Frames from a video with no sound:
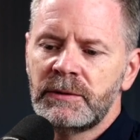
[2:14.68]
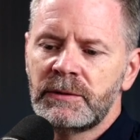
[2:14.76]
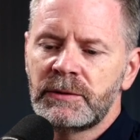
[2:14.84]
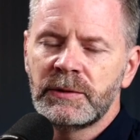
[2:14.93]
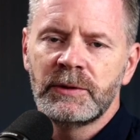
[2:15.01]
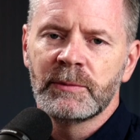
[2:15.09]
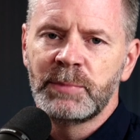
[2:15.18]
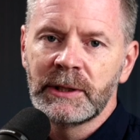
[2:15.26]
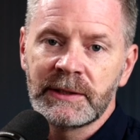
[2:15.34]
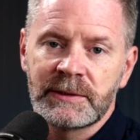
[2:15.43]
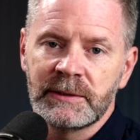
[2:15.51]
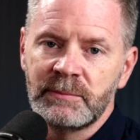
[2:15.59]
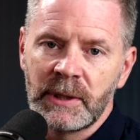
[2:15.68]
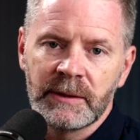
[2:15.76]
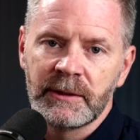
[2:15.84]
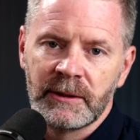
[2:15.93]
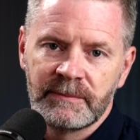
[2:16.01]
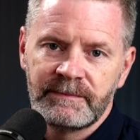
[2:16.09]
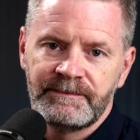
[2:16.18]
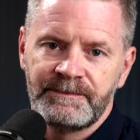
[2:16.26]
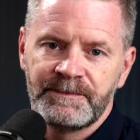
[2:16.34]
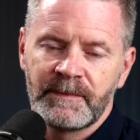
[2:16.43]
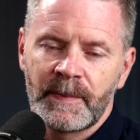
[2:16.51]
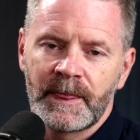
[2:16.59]
to your Blessed Mother
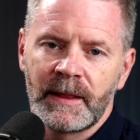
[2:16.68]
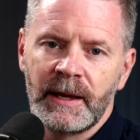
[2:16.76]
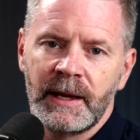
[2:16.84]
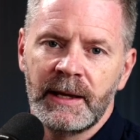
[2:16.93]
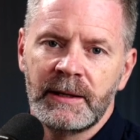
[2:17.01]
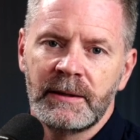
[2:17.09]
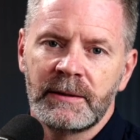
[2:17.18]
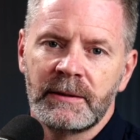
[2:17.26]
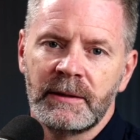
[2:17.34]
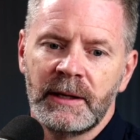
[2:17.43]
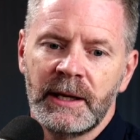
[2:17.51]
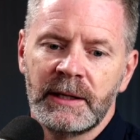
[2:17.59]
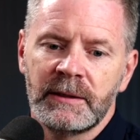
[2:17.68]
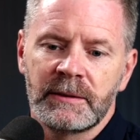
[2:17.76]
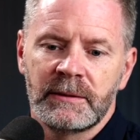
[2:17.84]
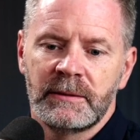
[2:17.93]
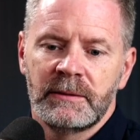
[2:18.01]
and, and